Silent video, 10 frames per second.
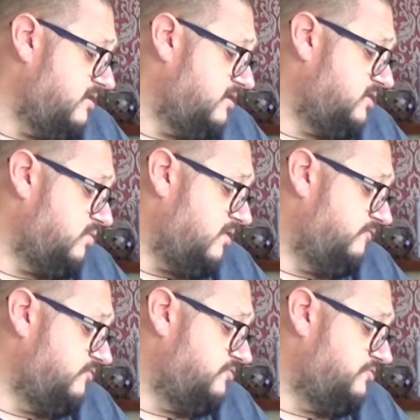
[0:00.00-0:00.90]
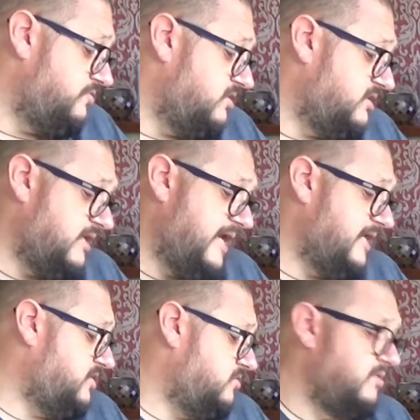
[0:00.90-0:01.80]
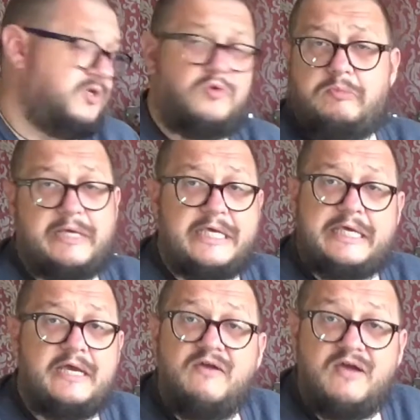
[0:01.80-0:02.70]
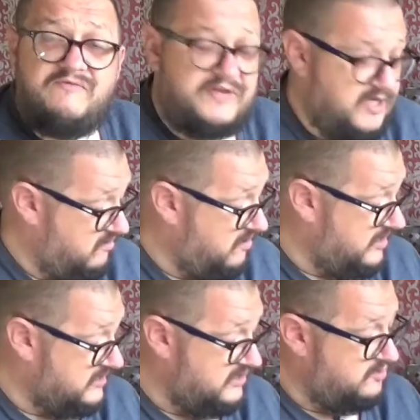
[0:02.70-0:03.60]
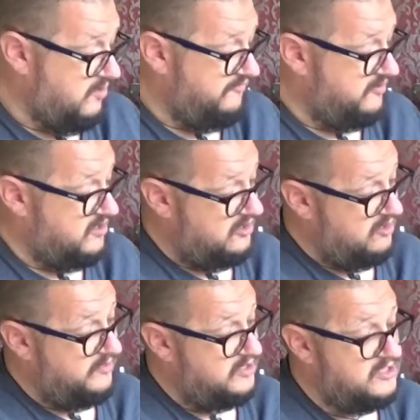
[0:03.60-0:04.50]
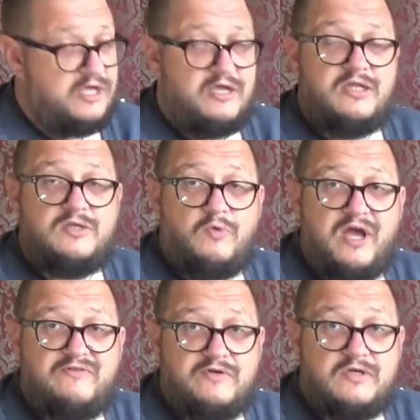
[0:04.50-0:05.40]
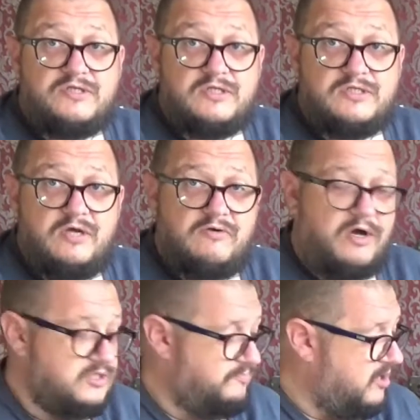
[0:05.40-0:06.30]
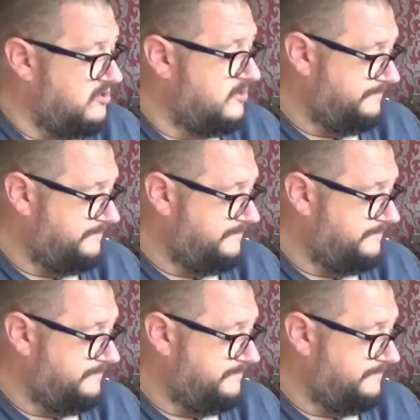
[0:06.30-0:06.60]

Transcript: 1200 XWP video lights. So the 1200 lumens, the wide versions, no hotspots.